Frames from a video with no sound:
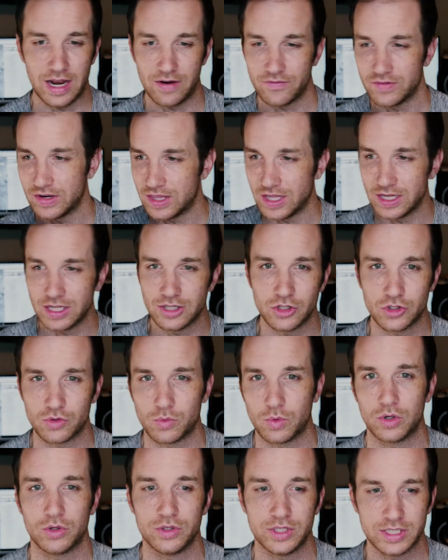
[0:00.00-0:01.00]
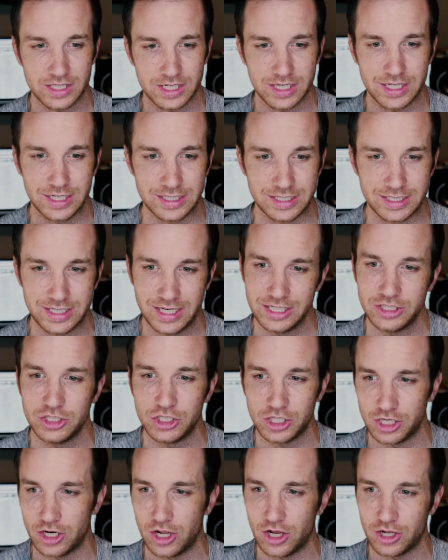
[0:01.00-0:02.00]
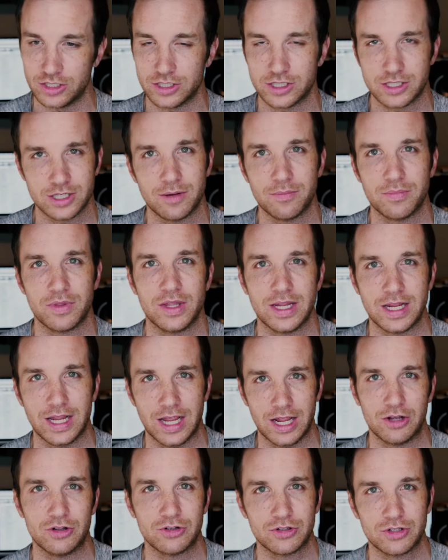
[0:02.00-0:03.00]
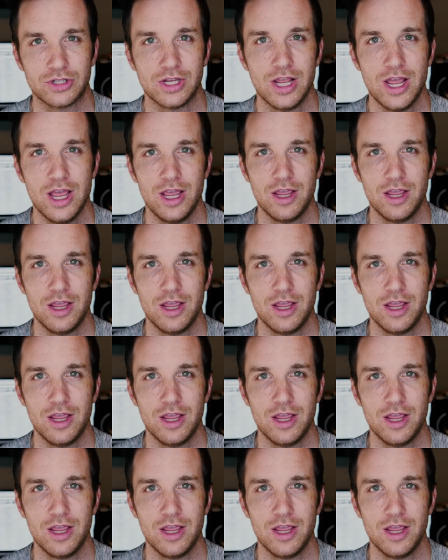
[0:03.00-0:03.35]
everything in this world is contingent on something else,